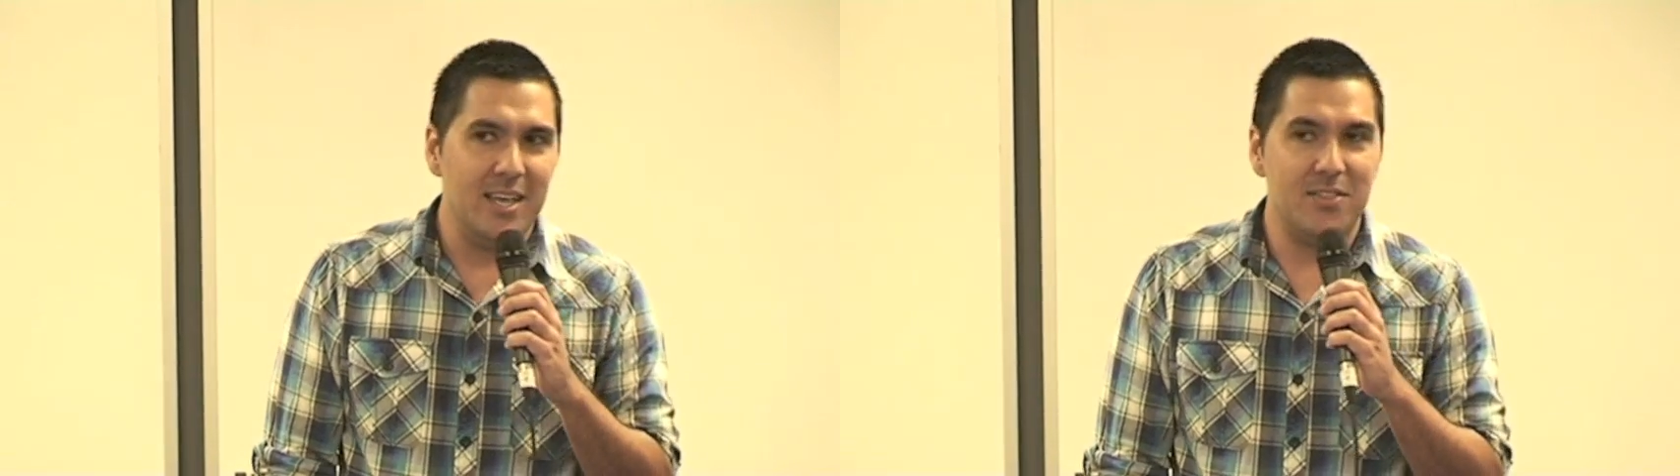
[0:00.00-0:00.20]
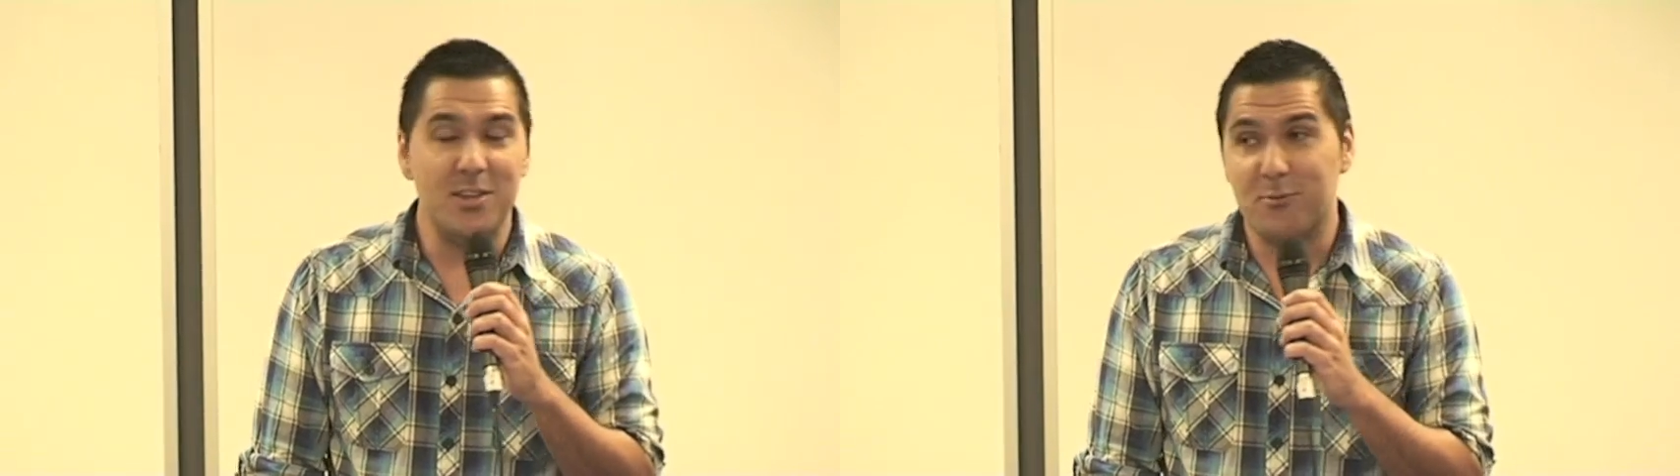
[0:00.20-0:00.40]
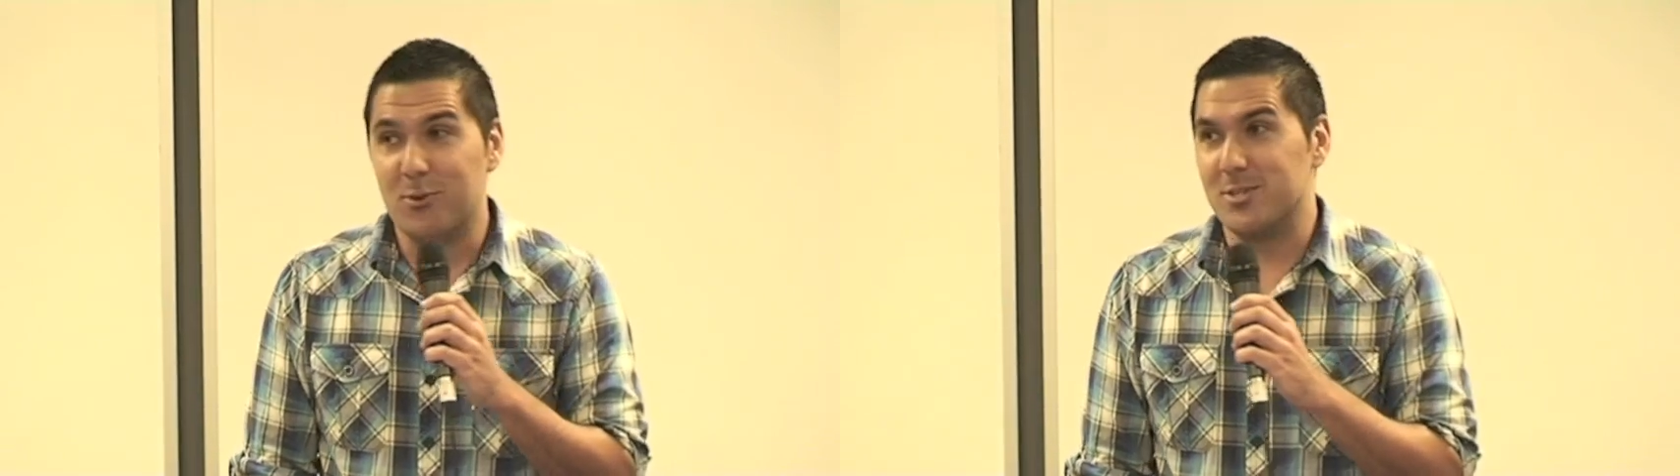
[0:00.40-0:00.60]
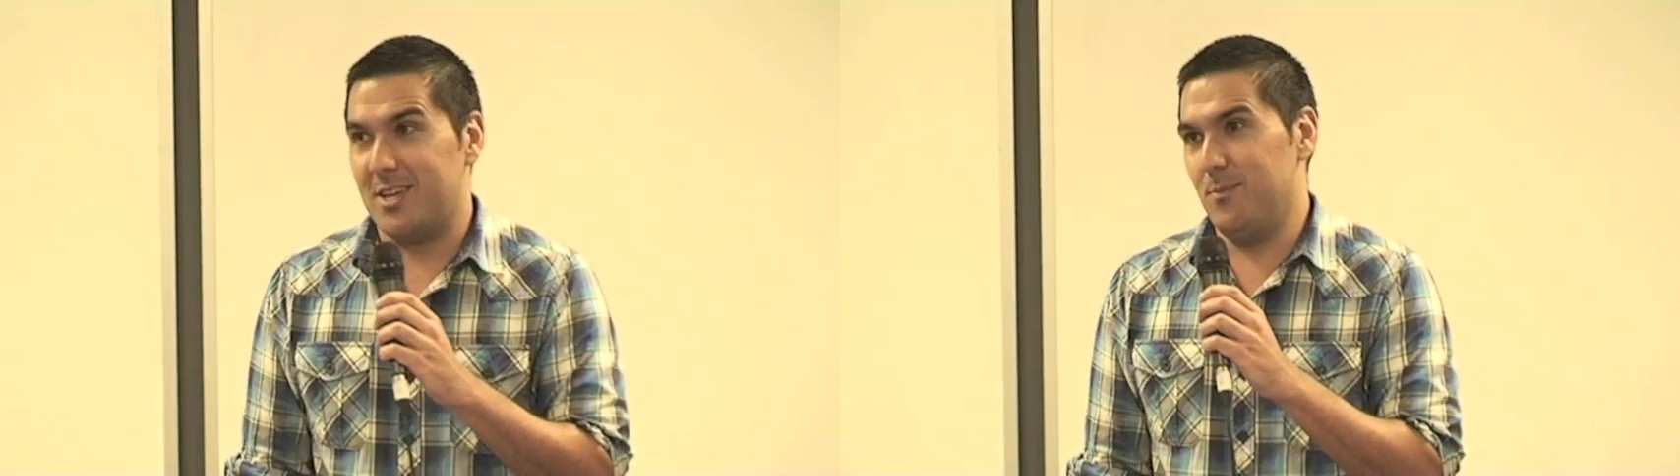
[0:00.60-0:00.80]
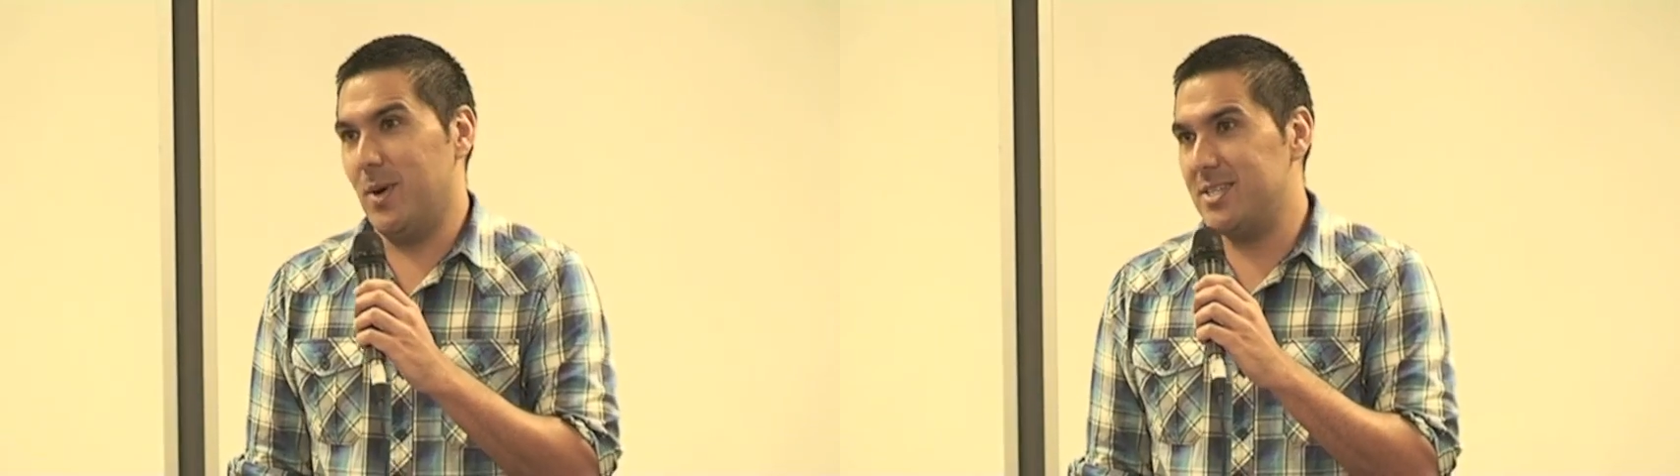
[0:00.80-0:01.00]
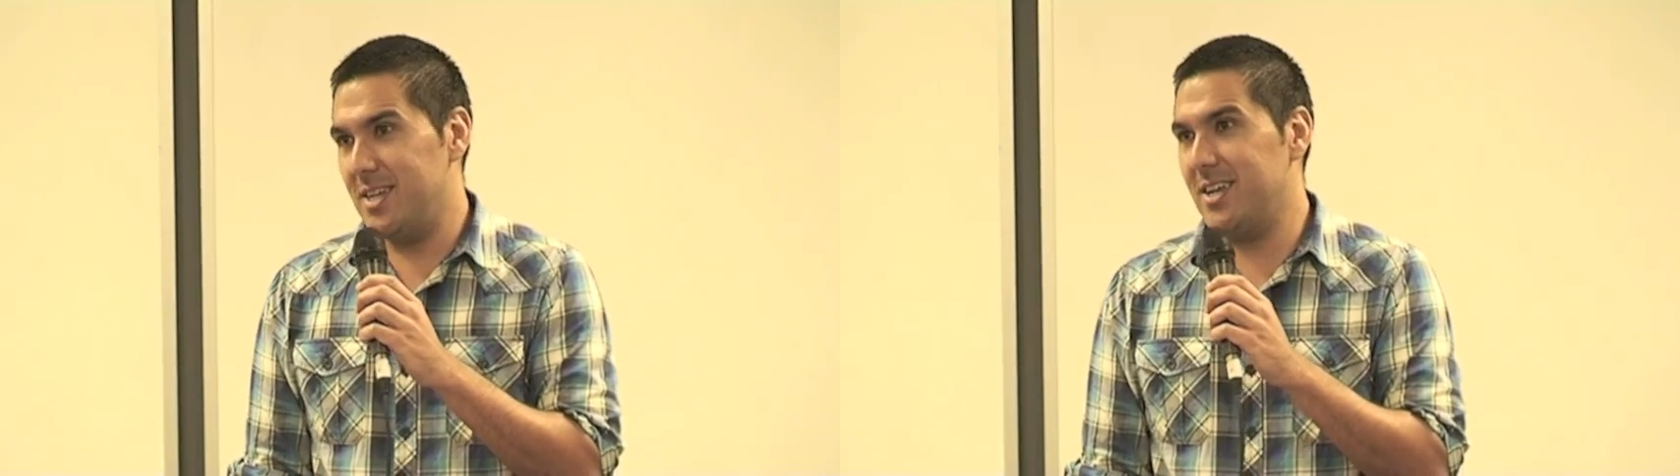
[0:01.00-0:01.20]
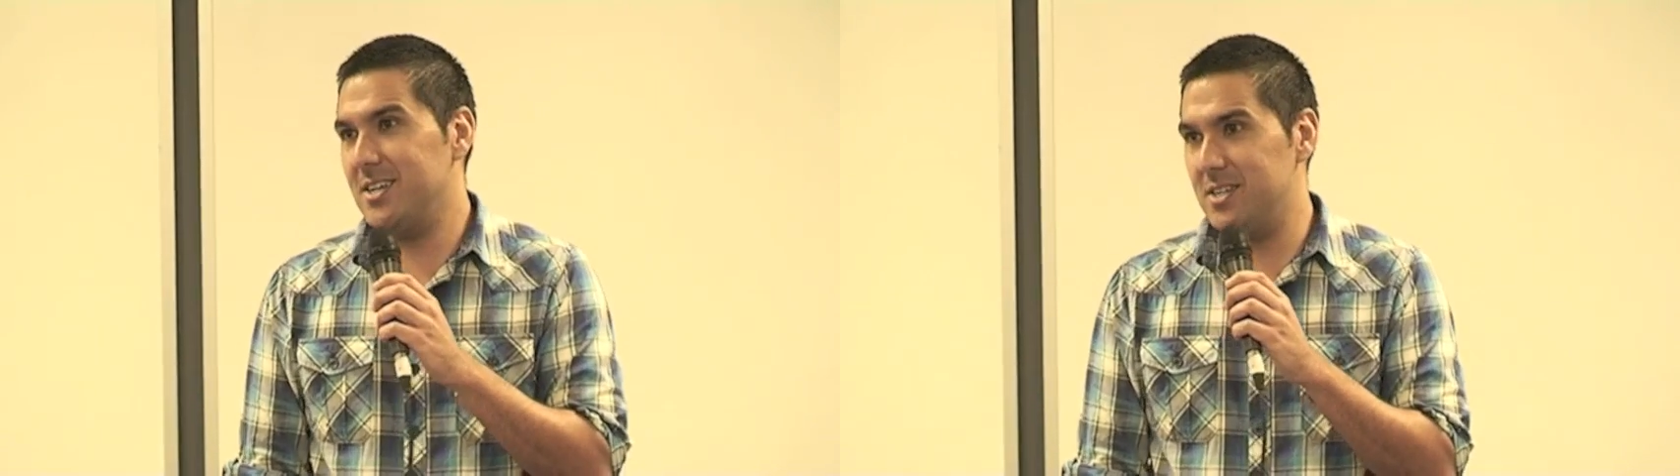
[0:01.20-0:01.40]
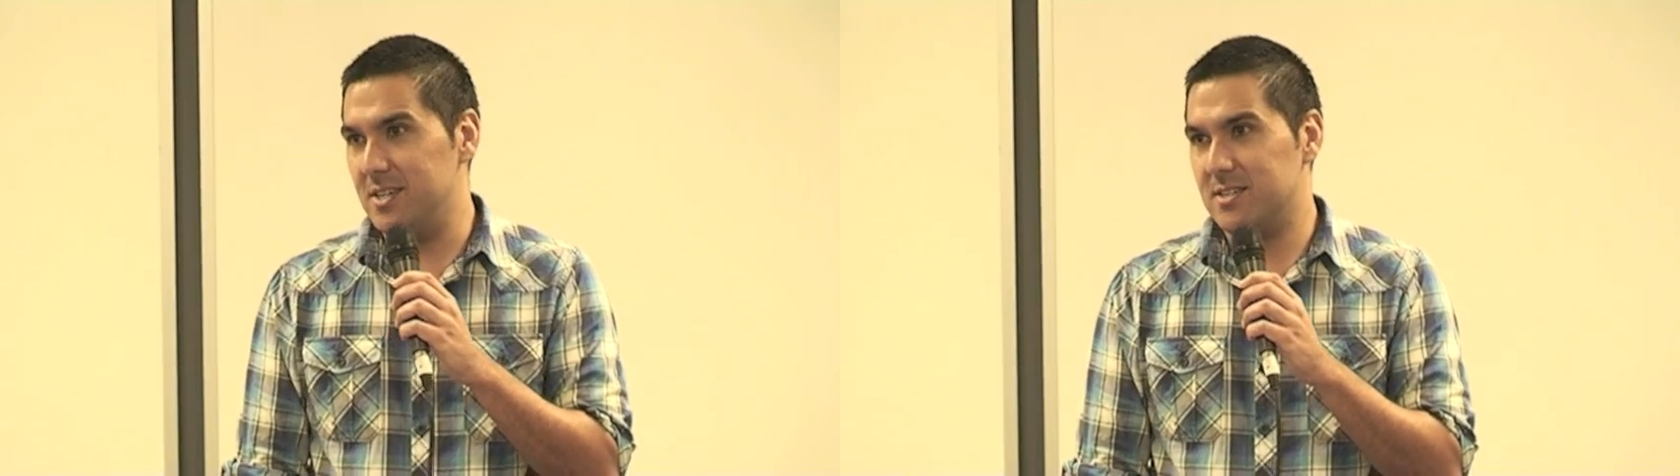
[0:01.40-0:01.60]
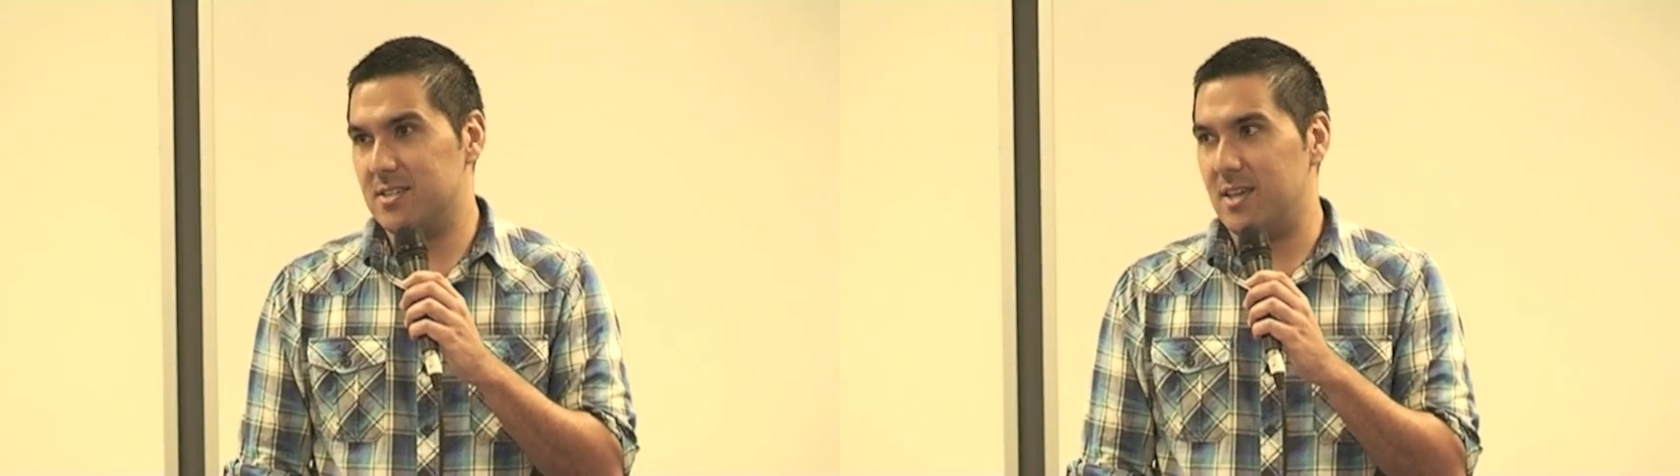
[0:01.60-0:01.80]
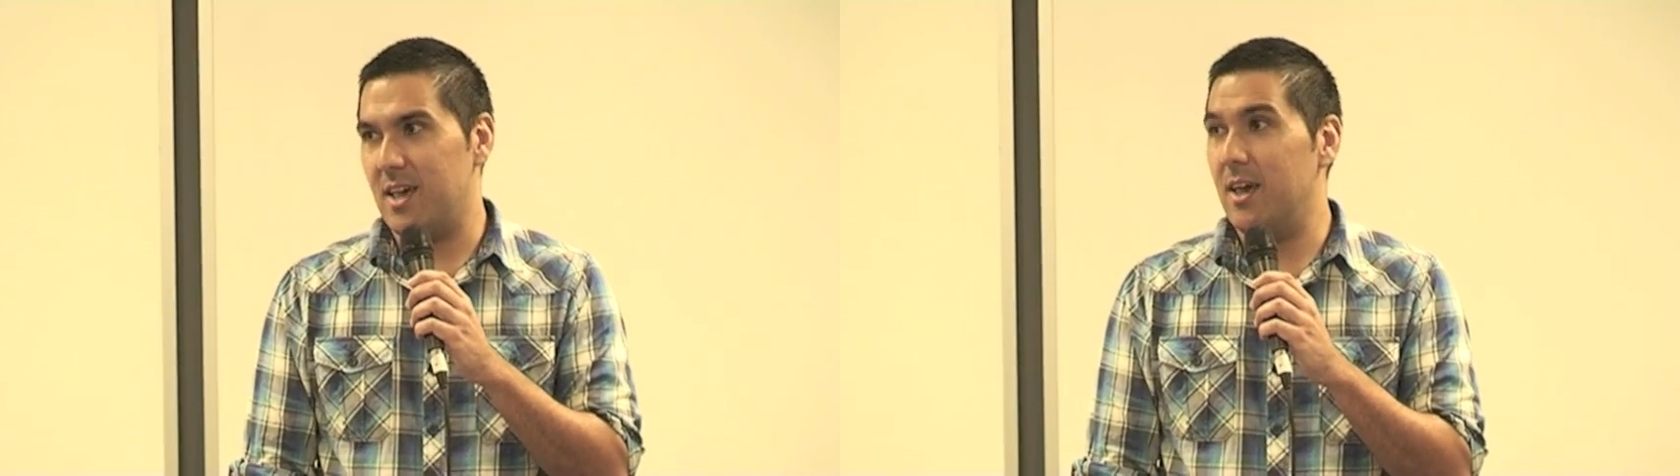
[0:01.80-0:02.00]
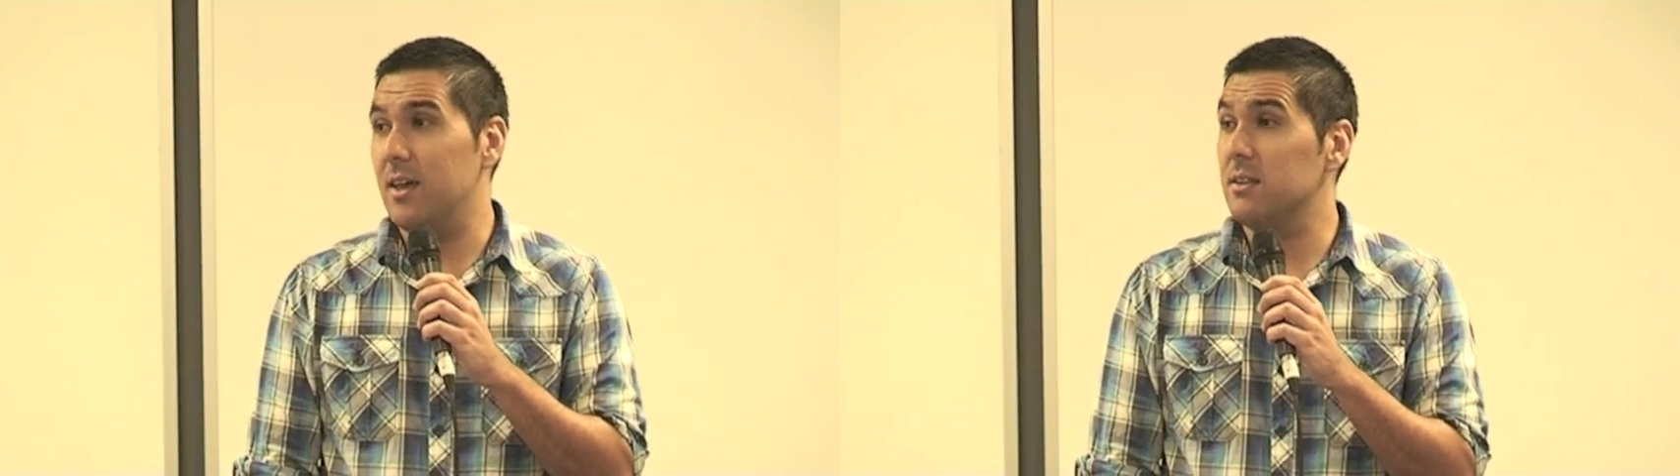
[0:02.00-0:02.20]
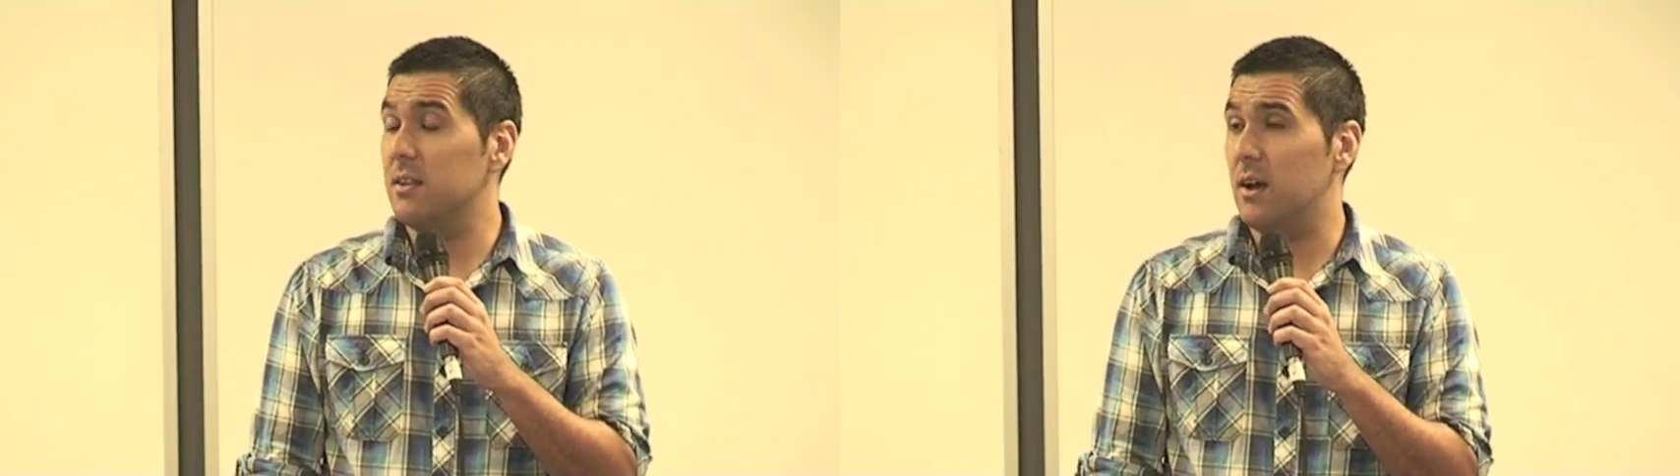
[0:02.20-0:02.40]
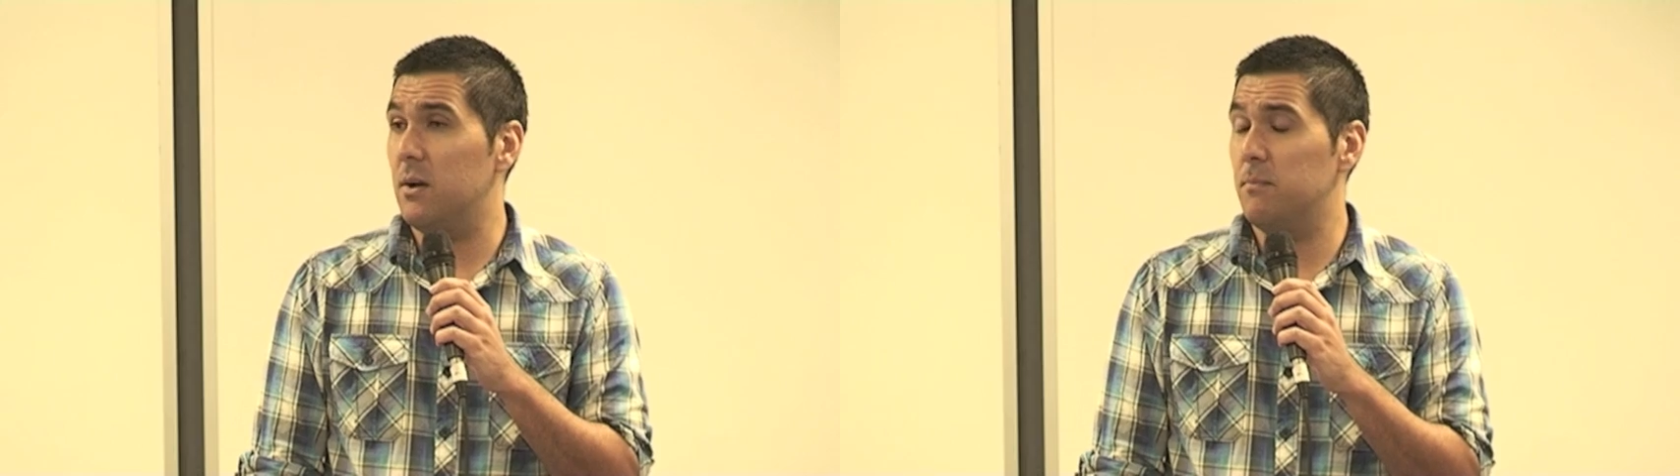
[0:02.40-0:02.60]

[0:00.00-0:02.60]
Then, of course, I hit my teenage years, and